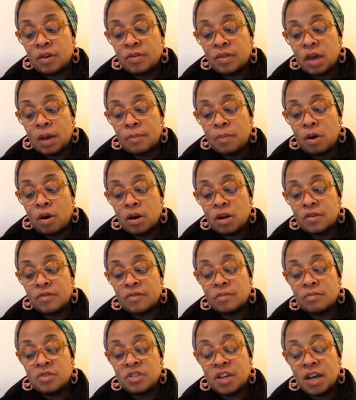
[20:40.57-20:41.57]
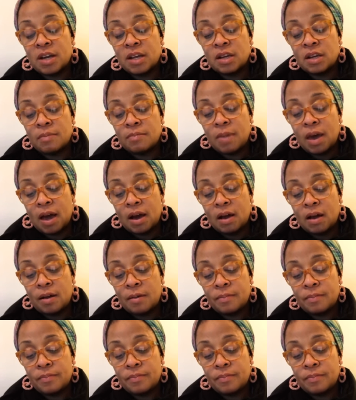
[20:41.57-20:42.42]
that party from Jeddah to Mecca.